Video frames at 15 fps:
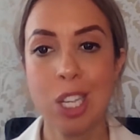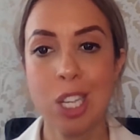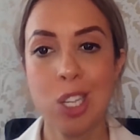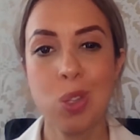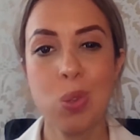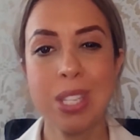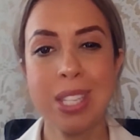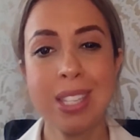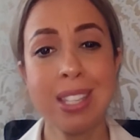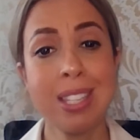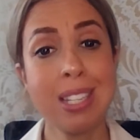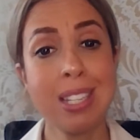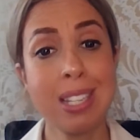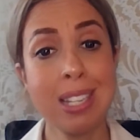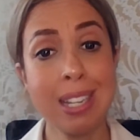So since
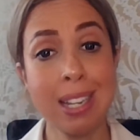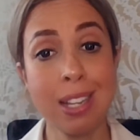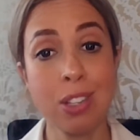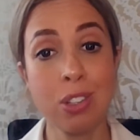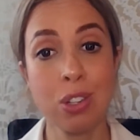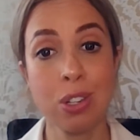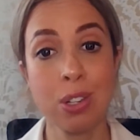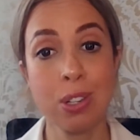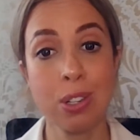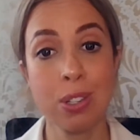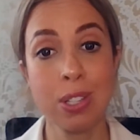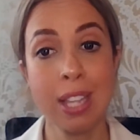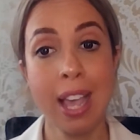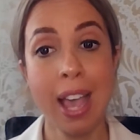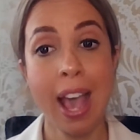
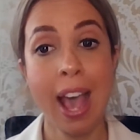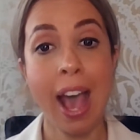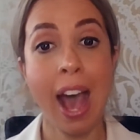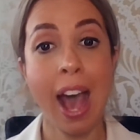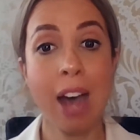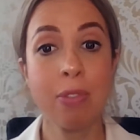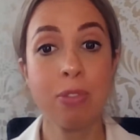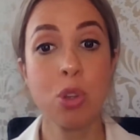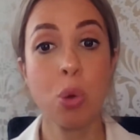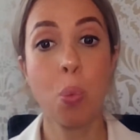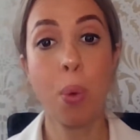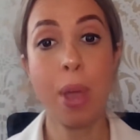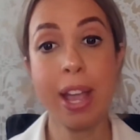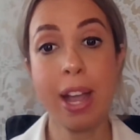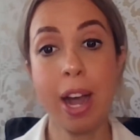teenagers have to
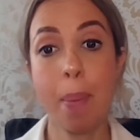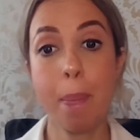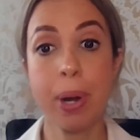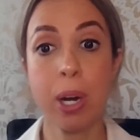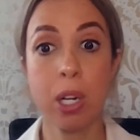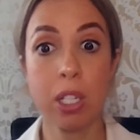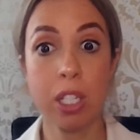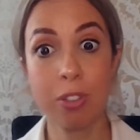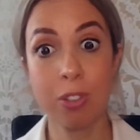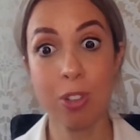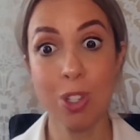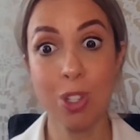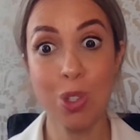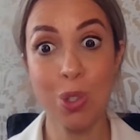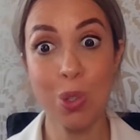wake up early for
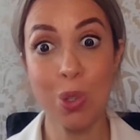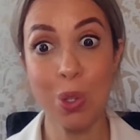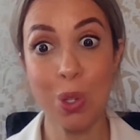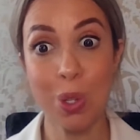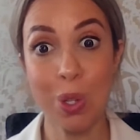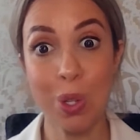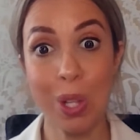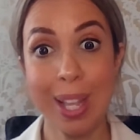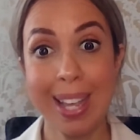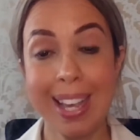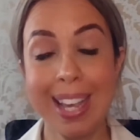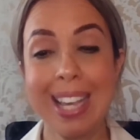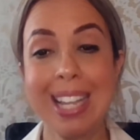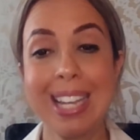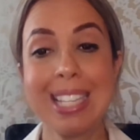school,
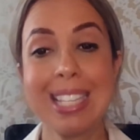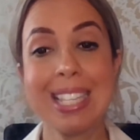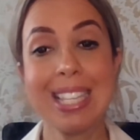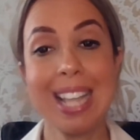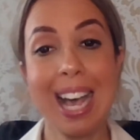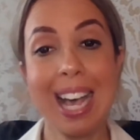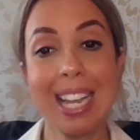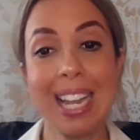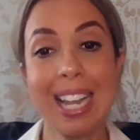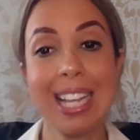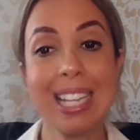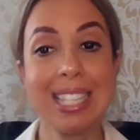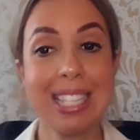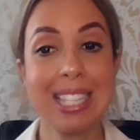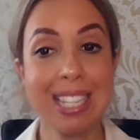it is not
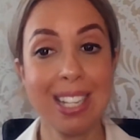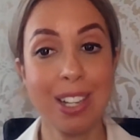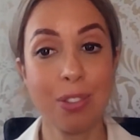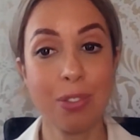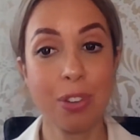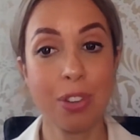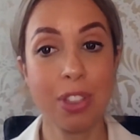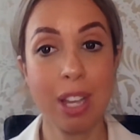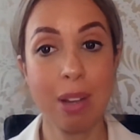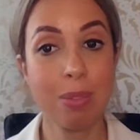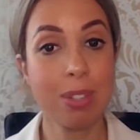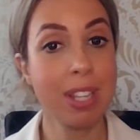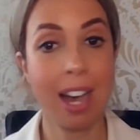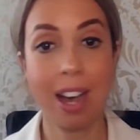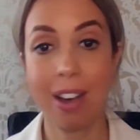ideal for them
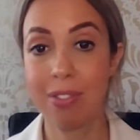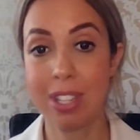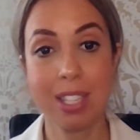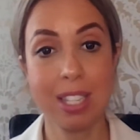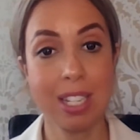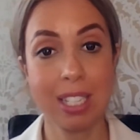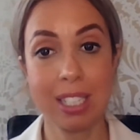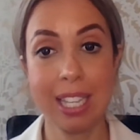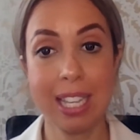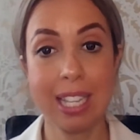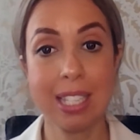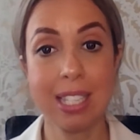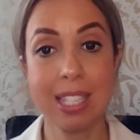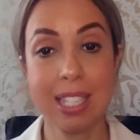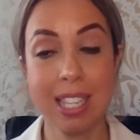to have this
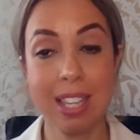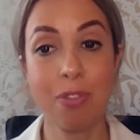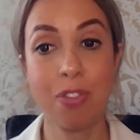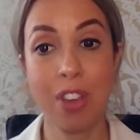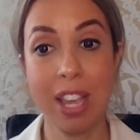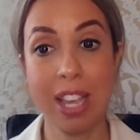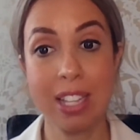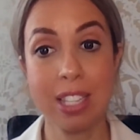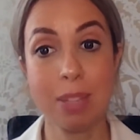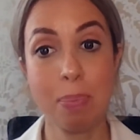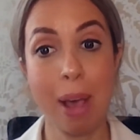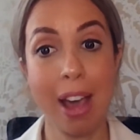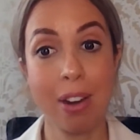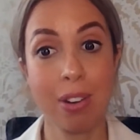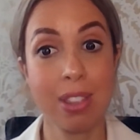delayed sleep phase
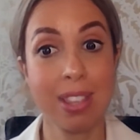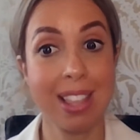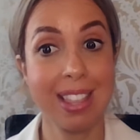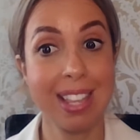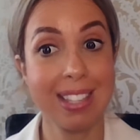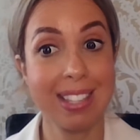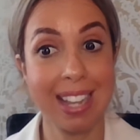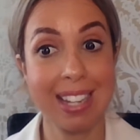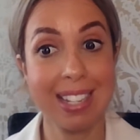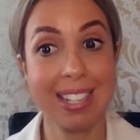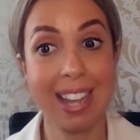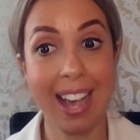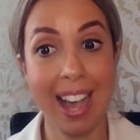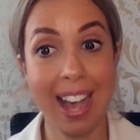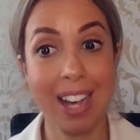pattern that they tend to
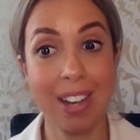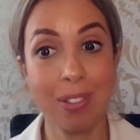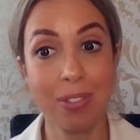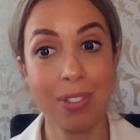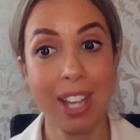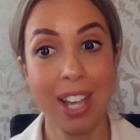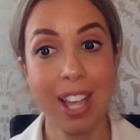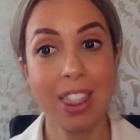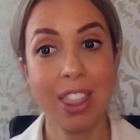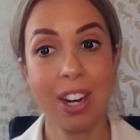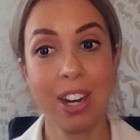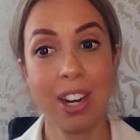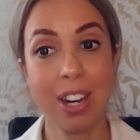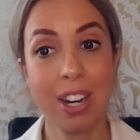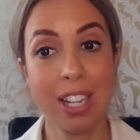have.
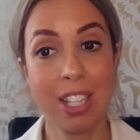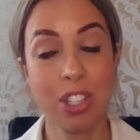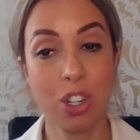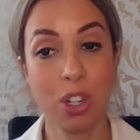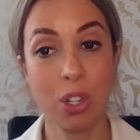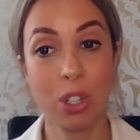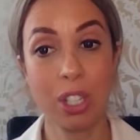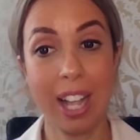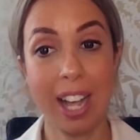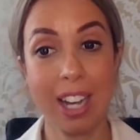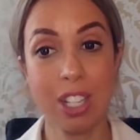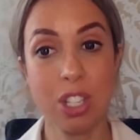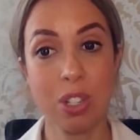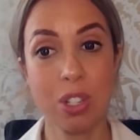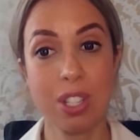Their internal
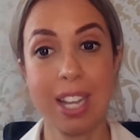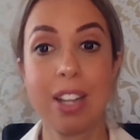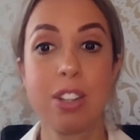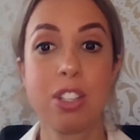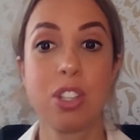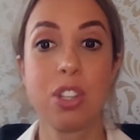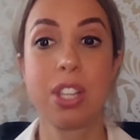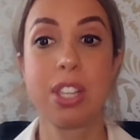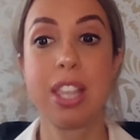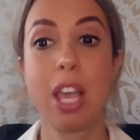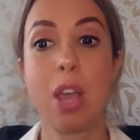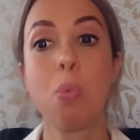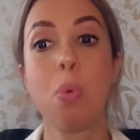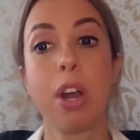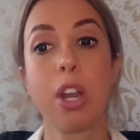clocks are set so that
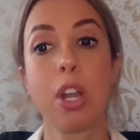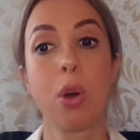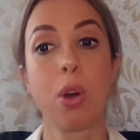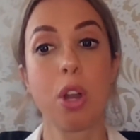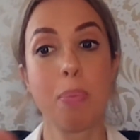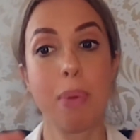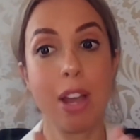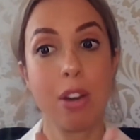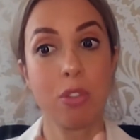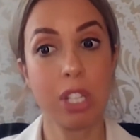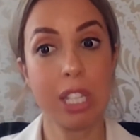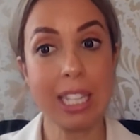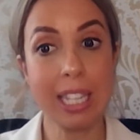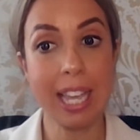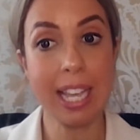they want to go to bed
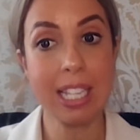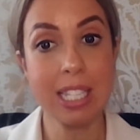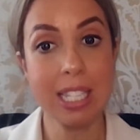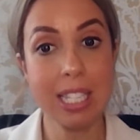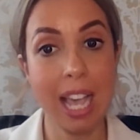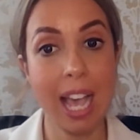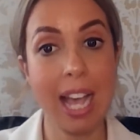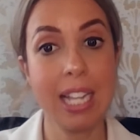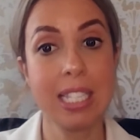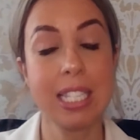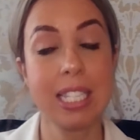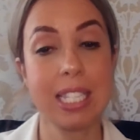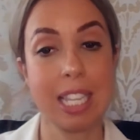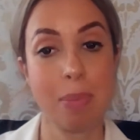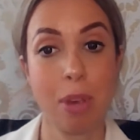really late and
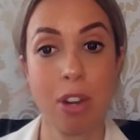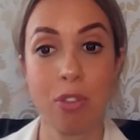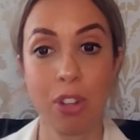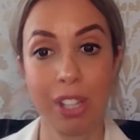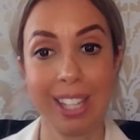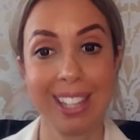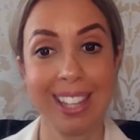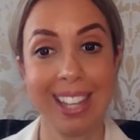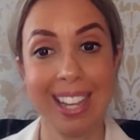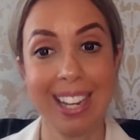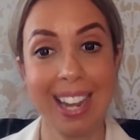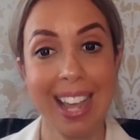sleep in really late.